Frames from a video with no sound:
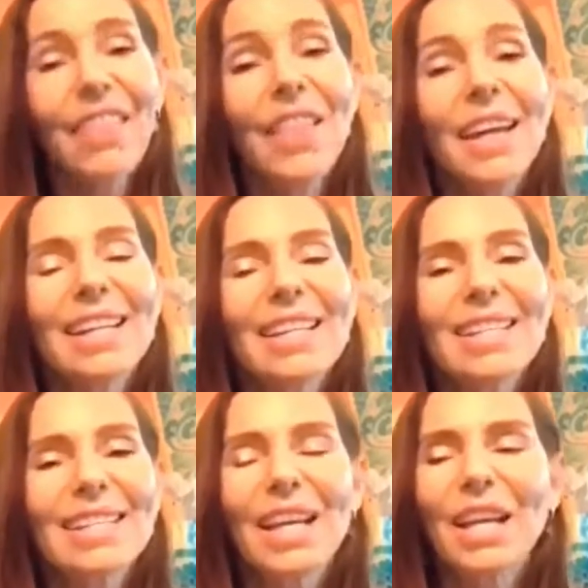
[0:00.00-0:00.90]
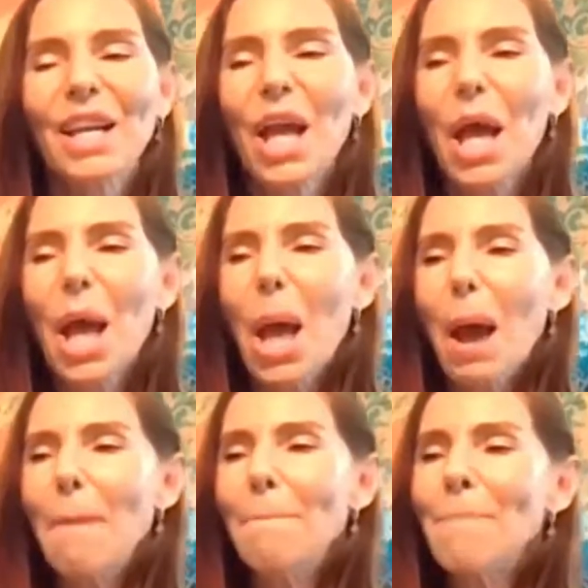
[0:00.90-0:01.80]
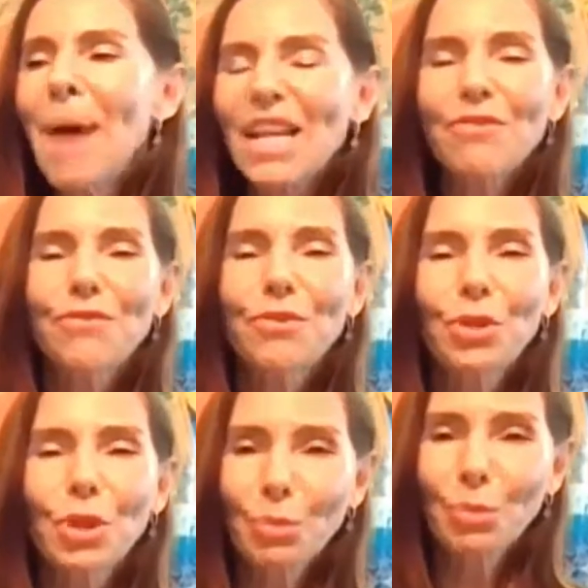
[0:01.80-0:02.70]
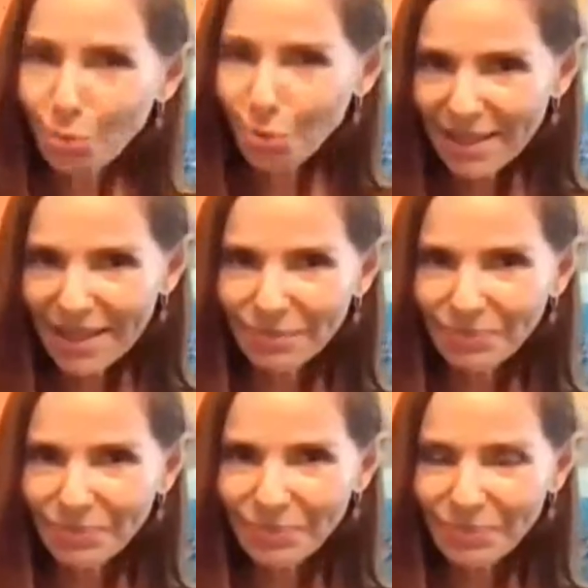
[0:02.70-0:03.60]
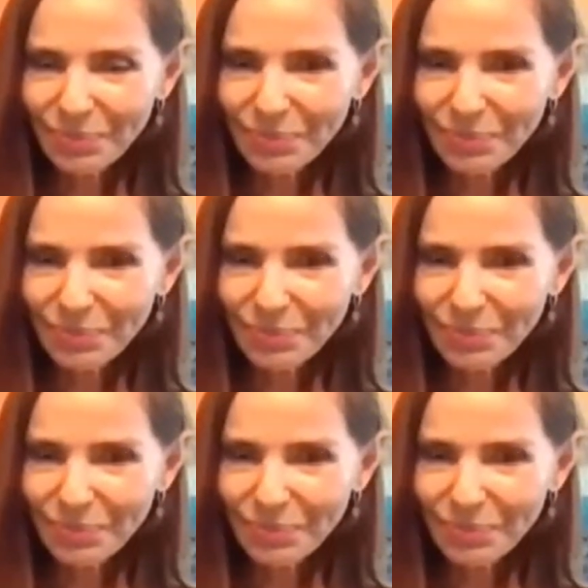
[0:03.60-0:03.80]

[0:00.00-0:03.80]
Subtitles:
And that is mindful breathing.